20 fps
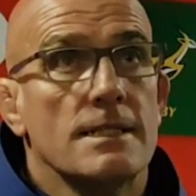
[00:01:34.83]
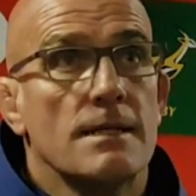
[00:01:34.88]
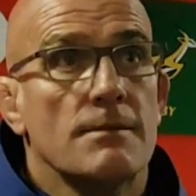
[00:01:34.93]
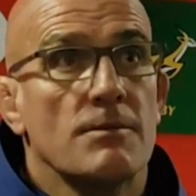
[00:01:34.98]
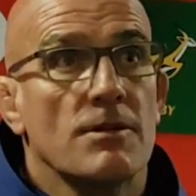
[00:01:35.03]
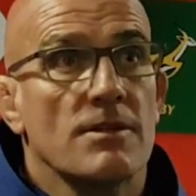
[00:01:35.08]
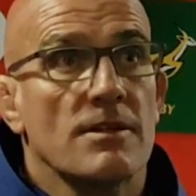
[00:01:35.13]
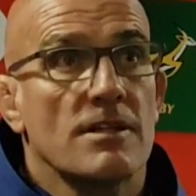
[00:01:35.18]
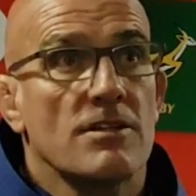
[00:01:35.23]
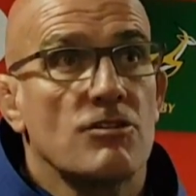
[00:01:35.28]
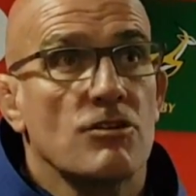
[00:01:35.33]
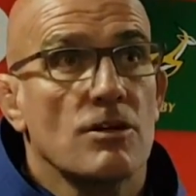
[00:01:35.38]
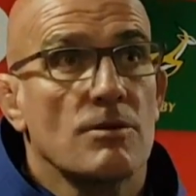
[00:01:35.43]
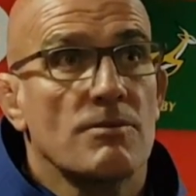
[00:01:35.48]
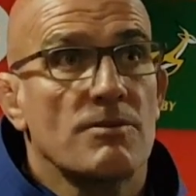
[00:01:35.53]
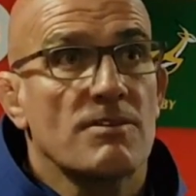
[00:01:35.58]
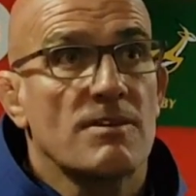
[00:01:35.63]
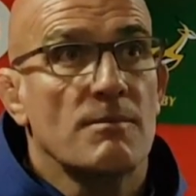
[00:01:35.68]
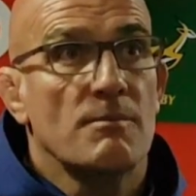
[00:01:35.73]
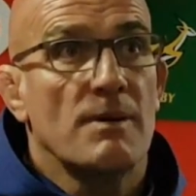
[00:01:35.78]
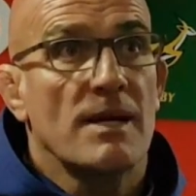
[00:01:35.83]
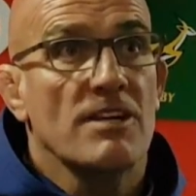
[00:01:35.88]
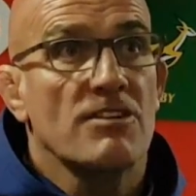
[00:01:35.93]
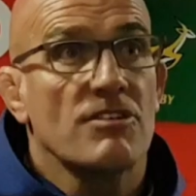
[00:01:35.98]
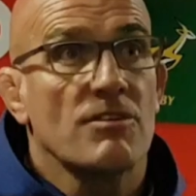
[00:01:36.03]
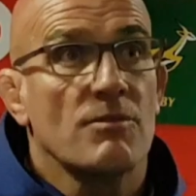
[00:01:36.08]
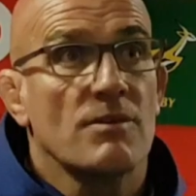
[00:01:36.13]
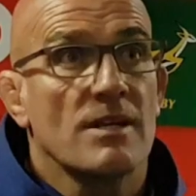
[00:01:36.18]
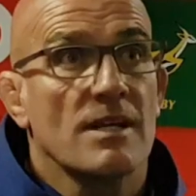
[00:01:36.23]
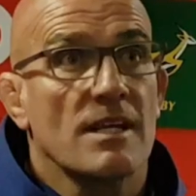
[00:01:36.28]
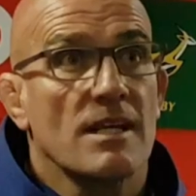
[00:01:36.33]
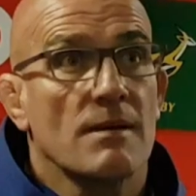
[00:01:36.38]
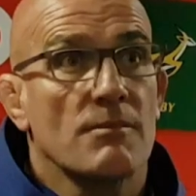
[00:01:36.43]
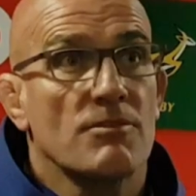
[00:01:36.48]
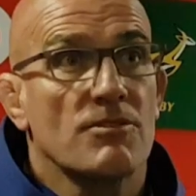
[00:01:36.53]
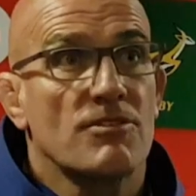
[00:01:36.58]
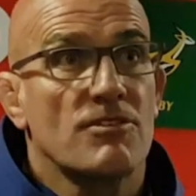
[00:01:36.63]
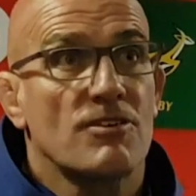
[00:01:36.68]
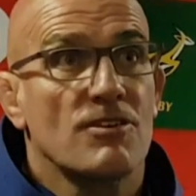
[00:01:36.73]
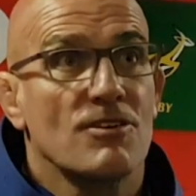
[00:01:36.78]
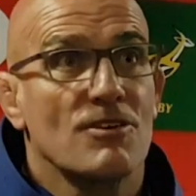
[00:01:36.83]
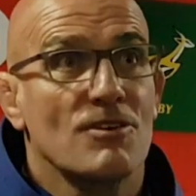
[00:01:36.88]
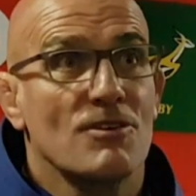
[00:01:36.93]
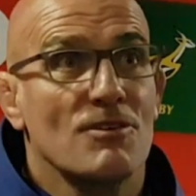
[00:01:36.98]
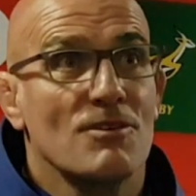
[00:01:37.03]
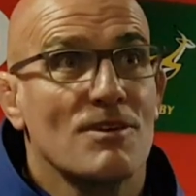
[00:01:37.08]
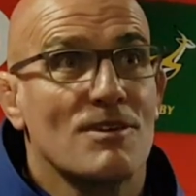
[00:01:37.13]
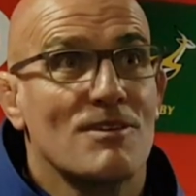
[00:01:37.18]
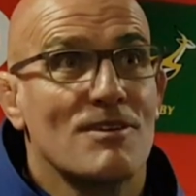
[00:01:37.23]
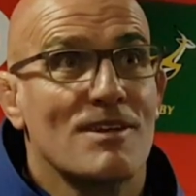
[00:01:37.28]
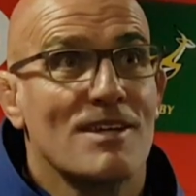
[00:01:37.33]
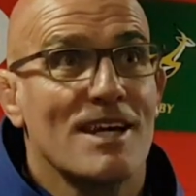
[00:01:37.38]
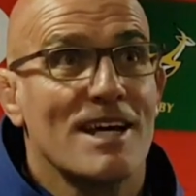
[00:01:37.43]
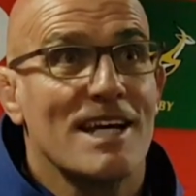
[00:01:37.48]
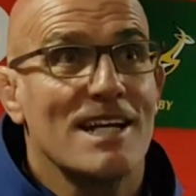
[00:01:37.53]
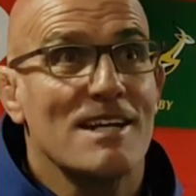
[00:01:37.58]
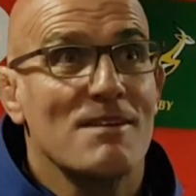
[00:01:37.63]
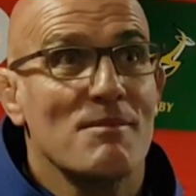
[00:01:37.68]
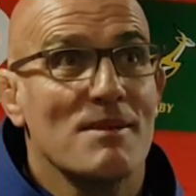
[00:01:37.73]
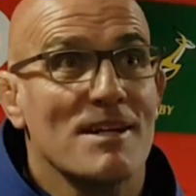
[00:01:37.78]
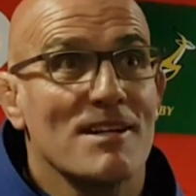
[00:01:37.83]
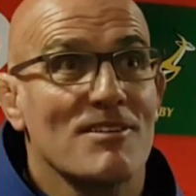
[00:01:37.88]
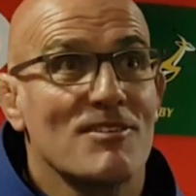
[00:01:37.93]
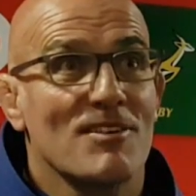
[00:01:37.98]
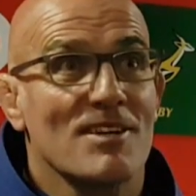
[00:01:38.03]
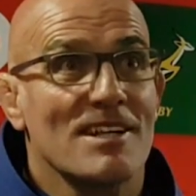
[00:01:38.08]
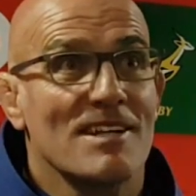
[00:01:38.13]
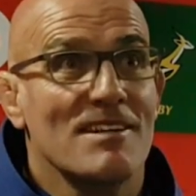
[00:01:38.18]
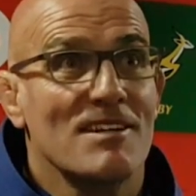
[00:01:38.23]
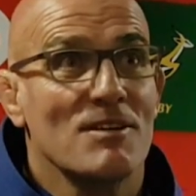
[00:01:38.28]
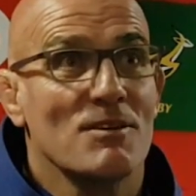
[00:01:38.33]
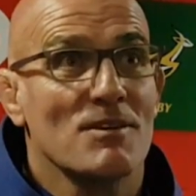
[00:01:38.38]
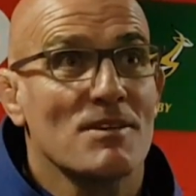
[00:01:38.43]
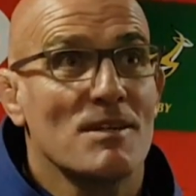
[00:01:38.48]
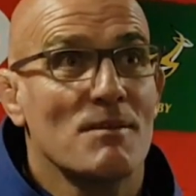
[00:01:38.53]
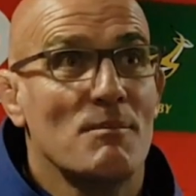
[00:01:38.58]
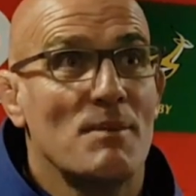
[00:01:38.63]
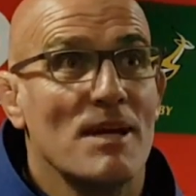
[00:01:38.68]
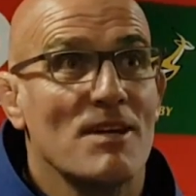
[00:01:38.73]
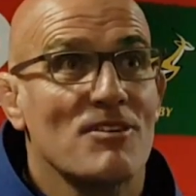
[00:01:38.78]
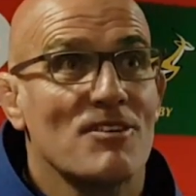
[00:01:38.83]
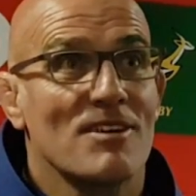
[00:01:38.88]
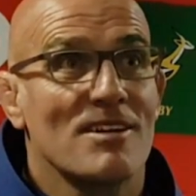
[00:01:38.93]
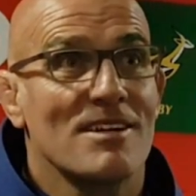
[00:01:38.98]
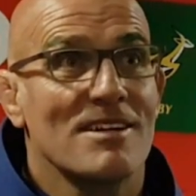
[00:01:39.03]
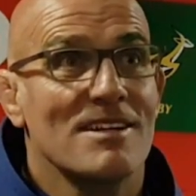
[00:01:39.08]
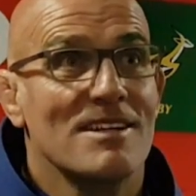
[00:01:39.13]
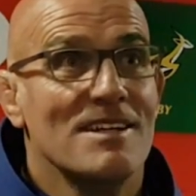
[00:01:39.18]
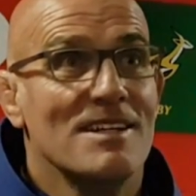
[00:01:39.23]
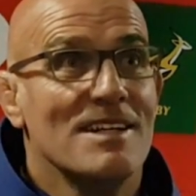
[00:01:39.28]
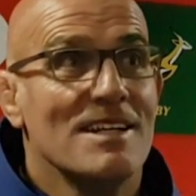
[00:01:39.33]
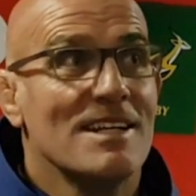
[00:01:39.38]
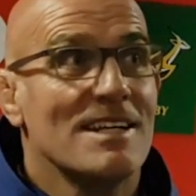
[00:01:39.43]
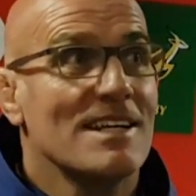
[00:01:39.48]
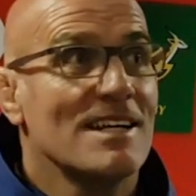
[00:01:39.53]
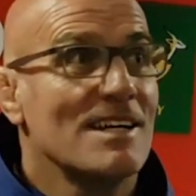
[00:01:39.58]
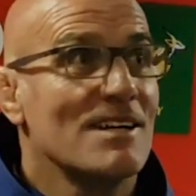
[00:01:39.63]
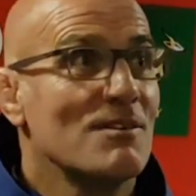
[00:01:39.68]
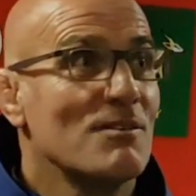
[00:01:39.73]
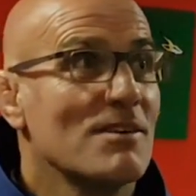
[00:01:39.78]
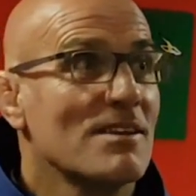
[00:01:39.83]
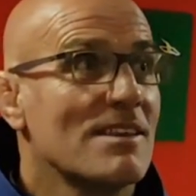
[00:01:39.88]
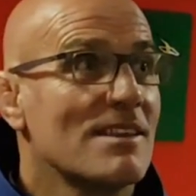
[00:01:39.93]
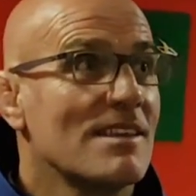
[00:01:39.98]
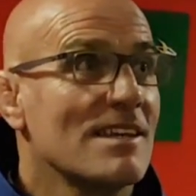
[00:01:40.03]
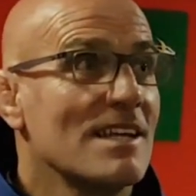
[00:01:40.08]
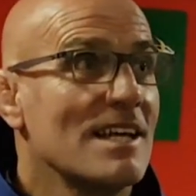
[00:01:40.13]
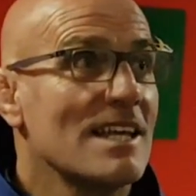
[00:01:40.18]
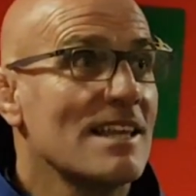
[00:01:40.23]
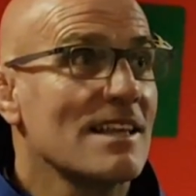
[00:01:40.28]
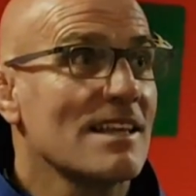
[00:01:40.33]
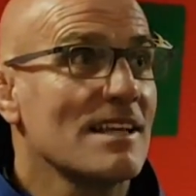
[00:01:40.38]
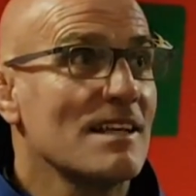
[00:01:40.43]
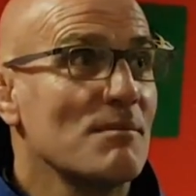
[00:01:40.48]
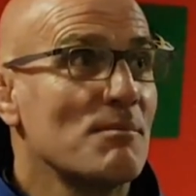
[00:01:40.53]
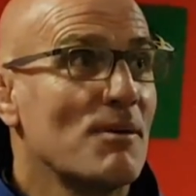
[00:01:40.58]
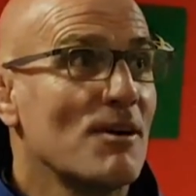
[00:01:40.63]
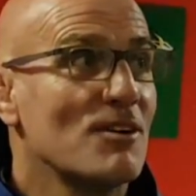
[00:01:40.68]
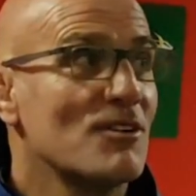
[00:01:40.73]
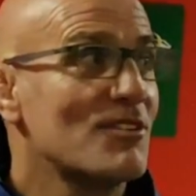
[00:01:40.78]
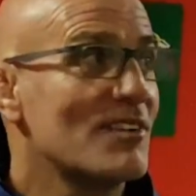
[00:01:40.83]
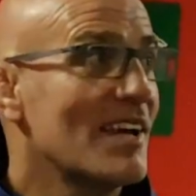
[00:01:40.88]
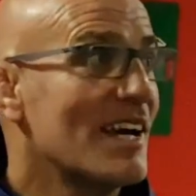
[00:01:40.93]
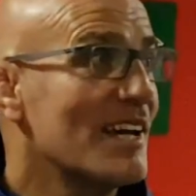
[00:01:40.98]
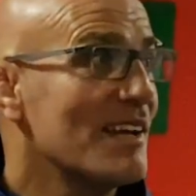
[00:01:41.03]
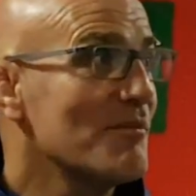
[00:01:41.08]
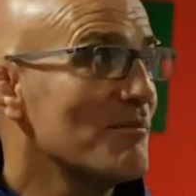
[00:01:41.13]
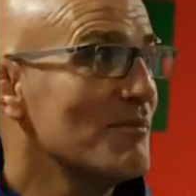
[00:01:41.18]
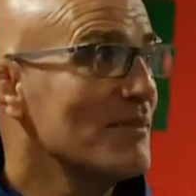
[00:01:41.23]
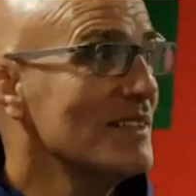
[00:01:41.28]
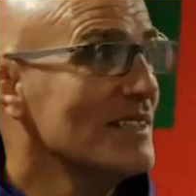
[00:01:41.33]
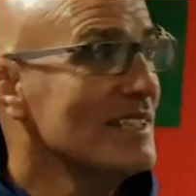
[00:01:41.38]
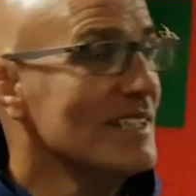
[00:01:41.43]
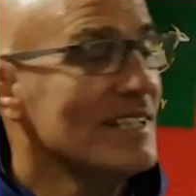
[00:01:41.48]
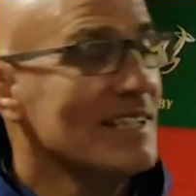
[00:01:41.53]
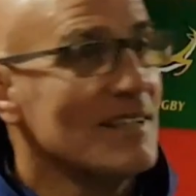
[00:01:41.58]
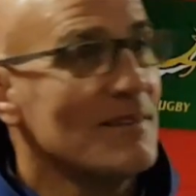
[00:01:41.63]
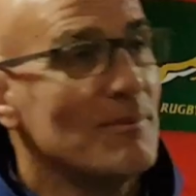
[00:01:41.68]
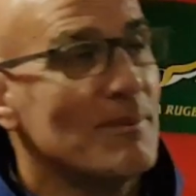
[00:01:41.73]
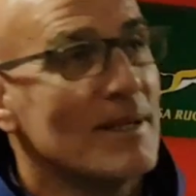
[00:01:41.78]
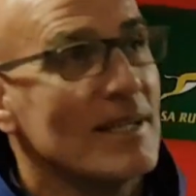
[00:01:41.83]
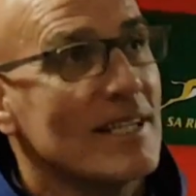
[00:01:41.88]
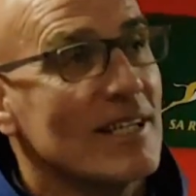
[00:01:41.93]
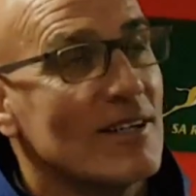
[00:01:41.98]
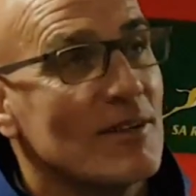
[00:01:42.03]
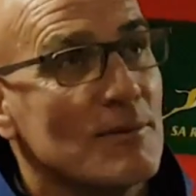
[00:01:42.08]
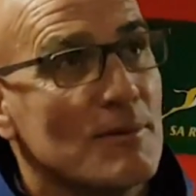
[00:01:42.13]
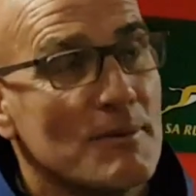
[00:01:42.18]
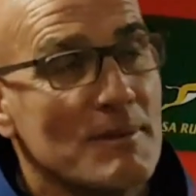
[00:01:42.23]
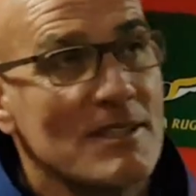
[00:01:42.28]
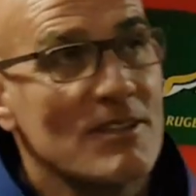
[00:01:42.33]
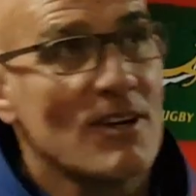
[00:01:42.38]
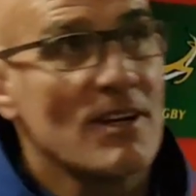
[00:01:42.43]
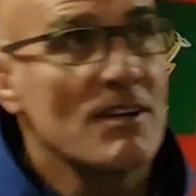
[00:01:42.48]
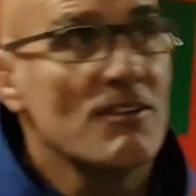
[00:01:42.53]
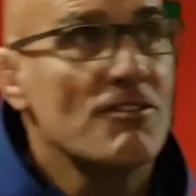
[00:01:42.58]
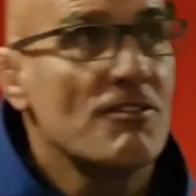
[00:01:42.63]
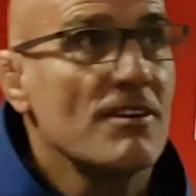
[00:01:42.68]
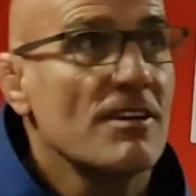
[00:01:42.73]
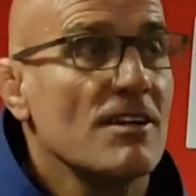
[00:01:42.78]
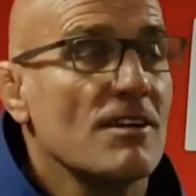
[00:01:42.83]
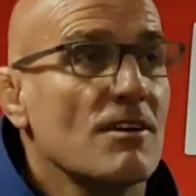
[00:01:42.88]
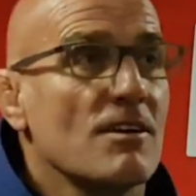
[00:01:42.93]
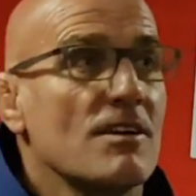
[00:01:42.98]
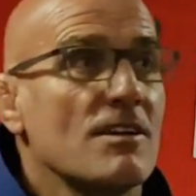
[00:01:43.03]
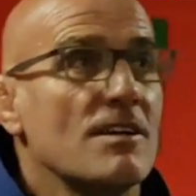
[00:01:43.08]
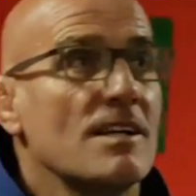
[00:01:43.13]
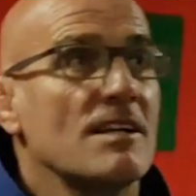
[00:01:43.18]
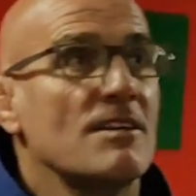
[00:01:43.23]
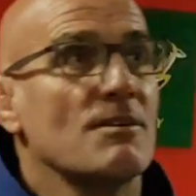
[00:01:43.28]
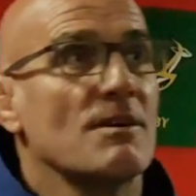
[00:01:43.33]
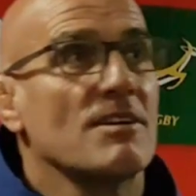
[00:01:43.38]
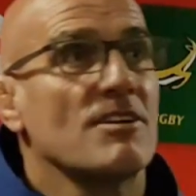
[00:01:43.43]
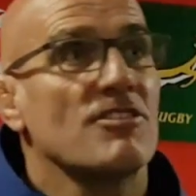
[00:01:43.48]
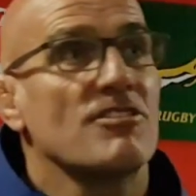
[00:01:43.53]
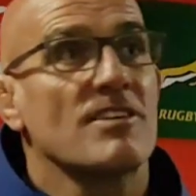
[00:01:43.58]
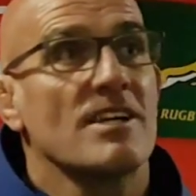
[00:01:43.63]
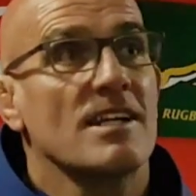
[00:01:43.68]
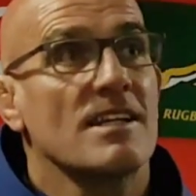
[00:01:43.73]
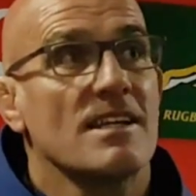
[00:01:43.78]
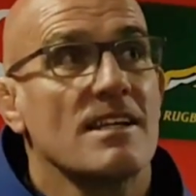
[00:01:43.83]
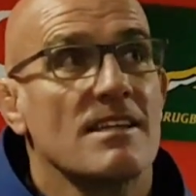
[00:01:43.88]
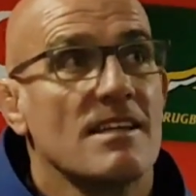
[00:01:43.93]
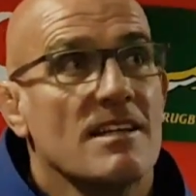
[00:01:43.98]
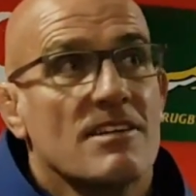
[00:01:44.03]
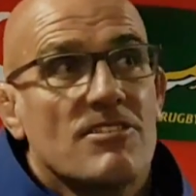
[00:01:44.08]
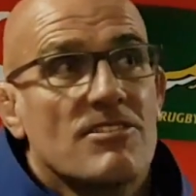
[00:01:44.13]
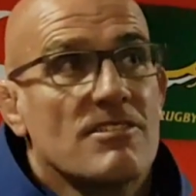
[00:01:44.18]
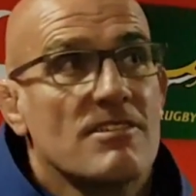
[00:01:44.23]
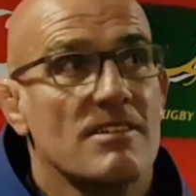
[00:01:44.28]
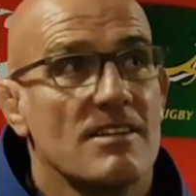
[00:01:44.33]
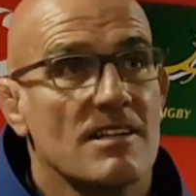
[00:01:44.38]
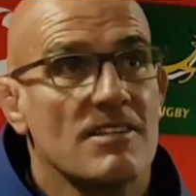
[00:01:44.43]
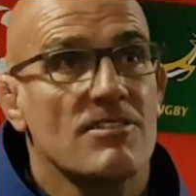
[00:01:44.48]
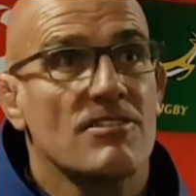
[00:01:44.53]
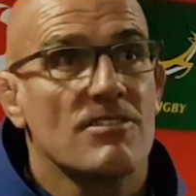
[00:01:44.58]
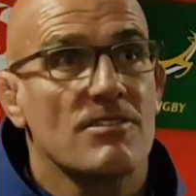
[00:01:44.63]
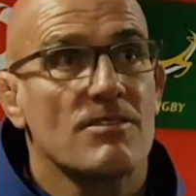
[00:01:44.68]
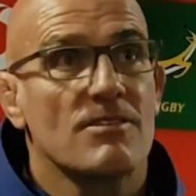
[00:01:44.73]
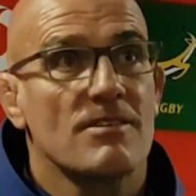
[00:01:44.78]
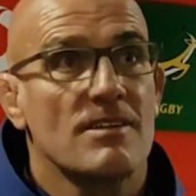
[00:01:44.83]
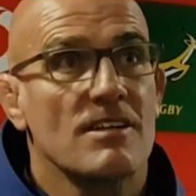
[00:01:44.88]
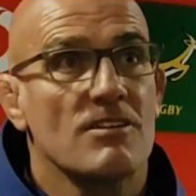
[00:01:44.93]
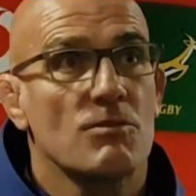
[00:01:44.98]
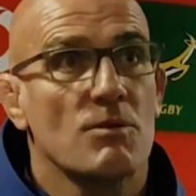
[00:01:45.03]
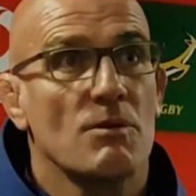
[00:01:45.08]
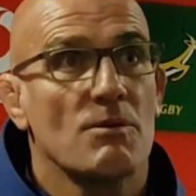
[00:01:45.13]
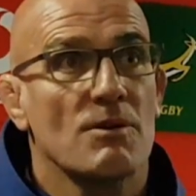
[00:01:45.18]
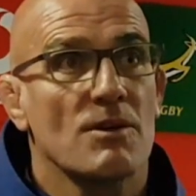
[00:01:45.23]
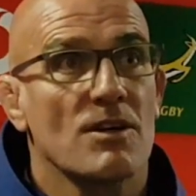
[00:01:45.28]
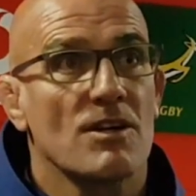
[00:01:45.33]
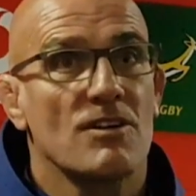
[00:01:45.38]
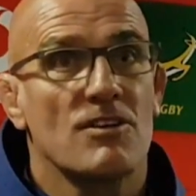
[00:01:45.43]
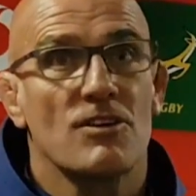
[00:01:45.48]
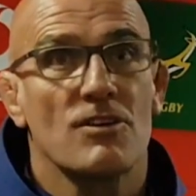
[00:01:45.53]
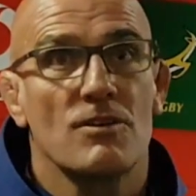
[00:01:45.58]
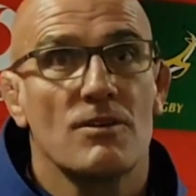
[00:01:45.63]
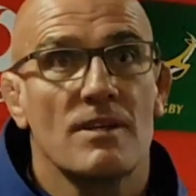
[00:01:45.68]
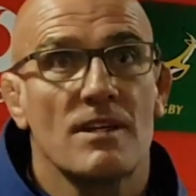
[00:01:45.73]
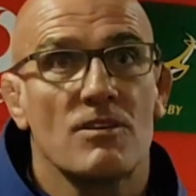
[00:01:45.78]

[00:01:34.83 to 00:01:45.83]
not in the job of compassion when it comes to the 80 minutes. I can deal with compassion, you know, with the athlete post game, but you know, to be totally fair, you need to understand that that's what we've got to do.